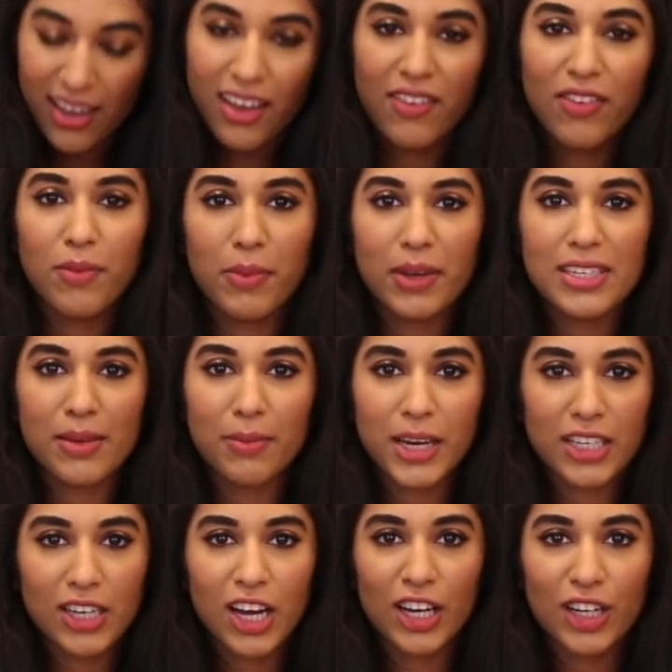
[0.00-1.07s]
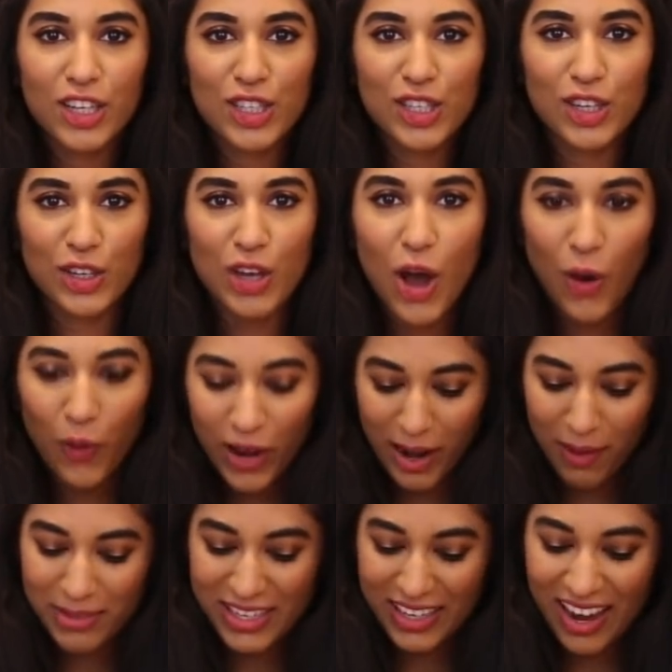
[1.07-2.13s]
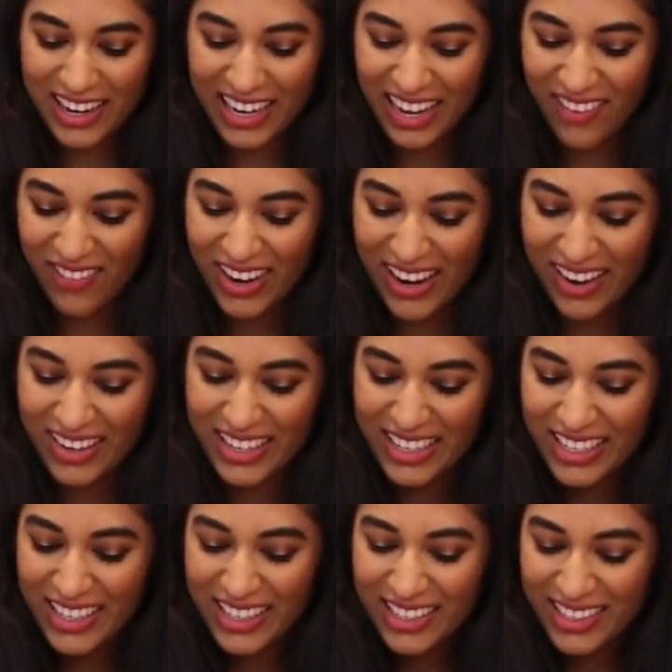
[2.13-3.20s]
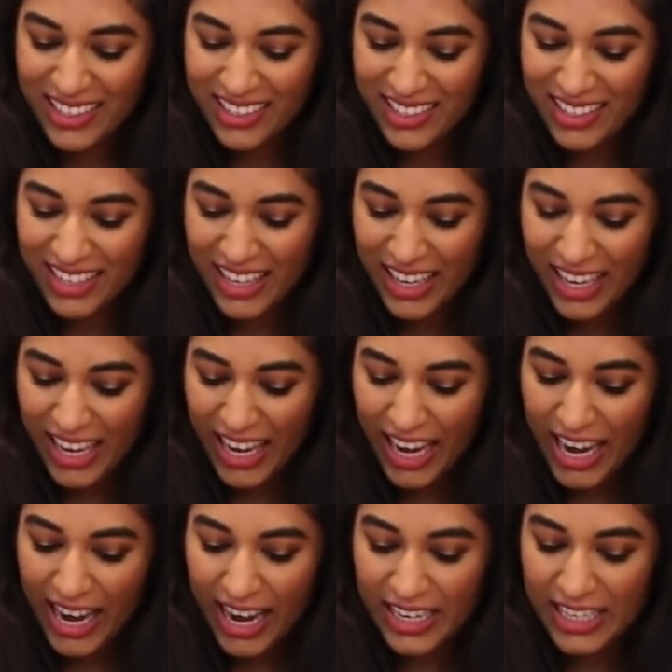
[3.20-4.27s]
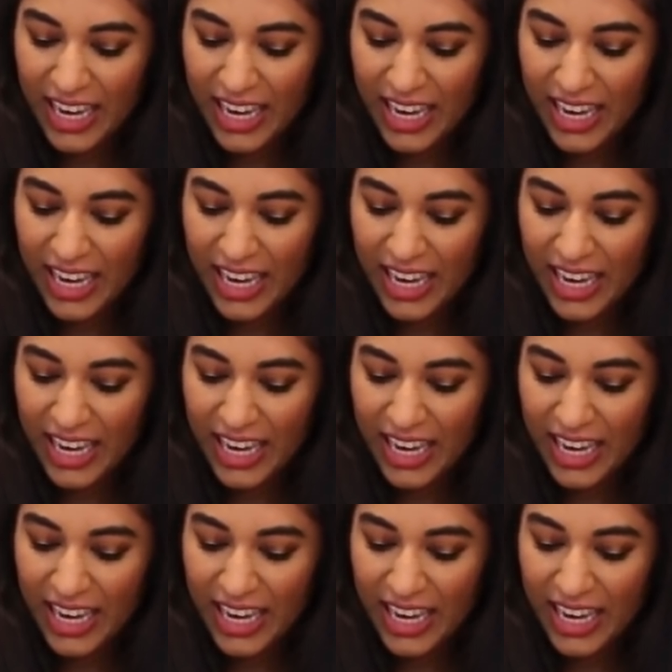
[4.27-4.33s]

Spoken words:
If you've been to McDonald's, you'll know what I'm talking about. And